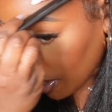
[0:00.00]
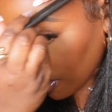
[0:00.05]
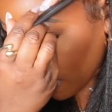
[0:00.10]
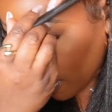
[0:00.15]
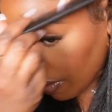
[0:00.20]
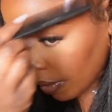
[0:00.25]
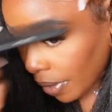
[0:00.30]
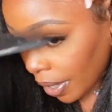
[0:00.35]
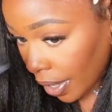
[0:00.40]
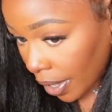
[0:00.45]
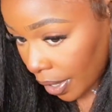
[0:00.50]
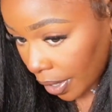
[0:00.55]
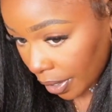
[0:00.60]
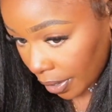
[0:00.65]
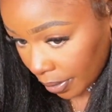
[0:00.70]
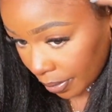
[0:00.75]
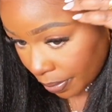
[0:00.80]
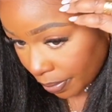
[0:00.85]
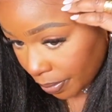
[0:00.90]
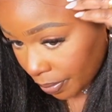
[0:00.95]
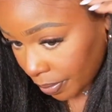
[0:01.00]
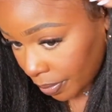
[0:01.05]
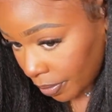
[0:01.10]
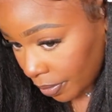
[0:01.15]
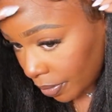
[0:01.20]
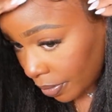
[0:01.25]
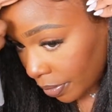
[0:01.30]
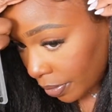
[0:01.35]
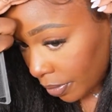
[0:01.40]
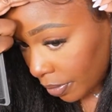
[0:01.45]
All right.
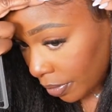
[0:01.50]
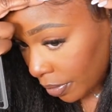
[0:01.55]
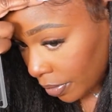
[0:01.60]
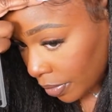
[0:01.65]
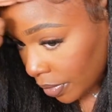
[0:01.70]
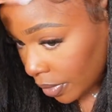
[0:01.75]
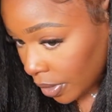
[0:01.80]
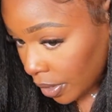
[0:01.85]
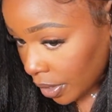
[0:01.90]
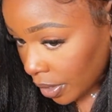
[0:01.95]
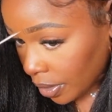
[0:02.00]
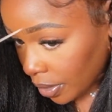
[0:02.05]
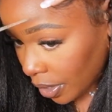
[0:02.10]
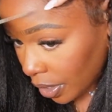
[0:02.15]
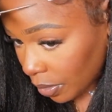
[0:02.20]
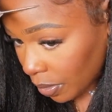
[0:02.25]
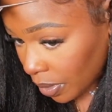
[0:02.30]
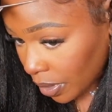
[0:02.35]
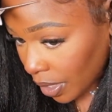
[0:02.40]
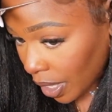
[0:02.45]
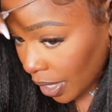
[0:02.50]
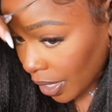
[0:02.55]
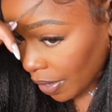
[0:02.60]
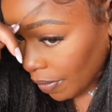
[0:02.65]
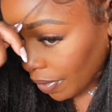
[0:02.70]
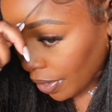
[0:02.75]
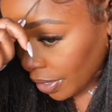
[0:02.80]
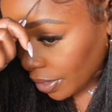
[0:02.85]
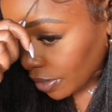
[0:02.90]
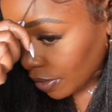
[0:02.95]
This one's not
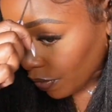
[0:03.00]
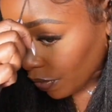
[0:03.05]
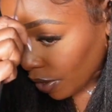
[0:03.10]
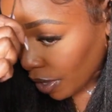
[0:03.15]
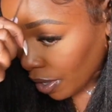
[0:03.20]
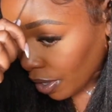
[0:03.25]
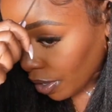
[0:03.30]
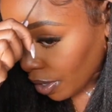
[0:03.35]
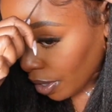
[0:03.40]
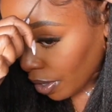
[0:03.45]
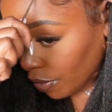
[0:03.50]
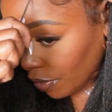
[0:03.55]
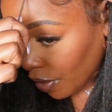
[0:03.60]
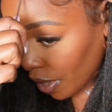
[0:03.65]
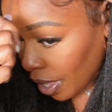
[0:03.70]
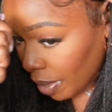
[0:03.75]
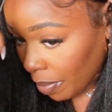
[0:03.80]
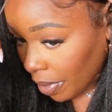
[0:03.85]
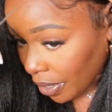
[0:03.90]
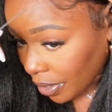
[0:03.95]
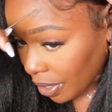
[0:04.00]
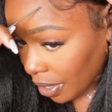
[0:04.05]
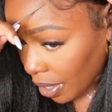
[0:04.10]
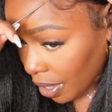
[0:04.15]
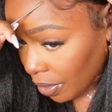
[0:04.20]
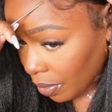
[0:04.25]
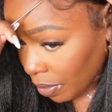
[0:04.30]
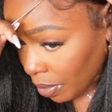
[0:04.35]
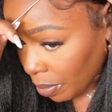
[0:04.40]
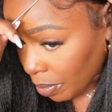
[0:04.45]
giving us a vibe like the
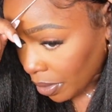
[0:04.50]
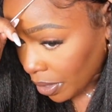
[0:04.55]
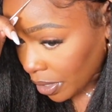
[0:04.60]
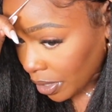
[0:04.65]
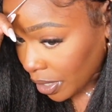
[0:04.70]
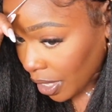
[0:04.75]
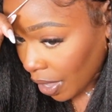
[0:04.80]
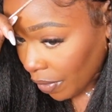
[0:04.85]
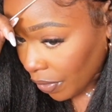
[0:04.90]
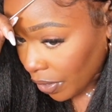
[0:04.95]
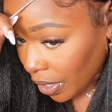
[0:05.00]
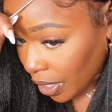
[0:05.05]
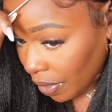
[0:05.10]
other one, but it's definitely